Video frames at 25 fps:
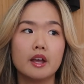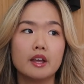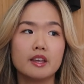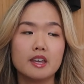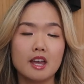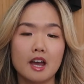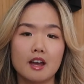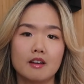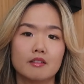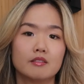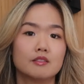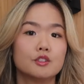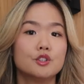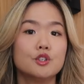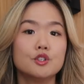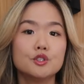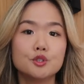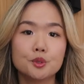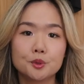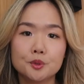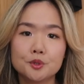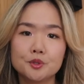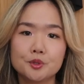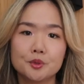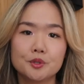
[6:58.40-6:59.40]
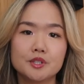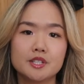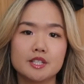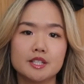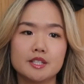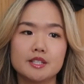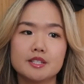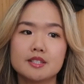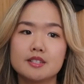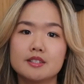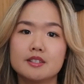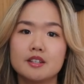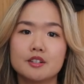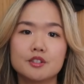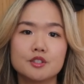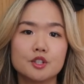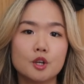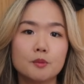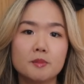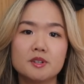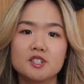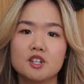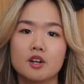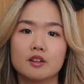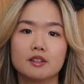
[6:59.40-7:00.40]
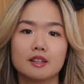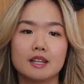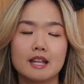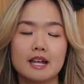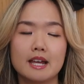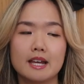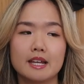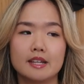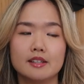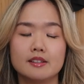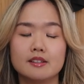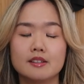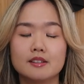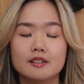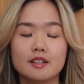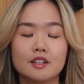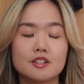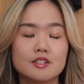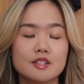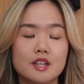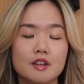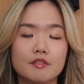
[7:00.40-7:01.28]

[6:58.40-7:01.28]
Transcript: yeah, use your resources. There's so much online. There's